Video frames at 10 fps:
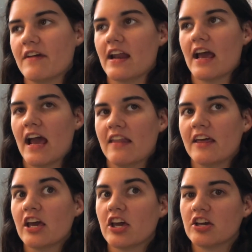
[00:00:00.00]
And I had
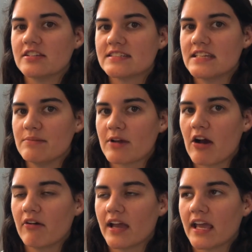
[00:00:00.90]
like a good steam
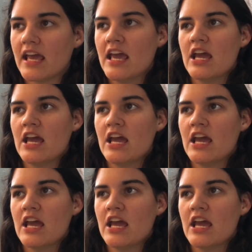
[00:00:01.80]
going.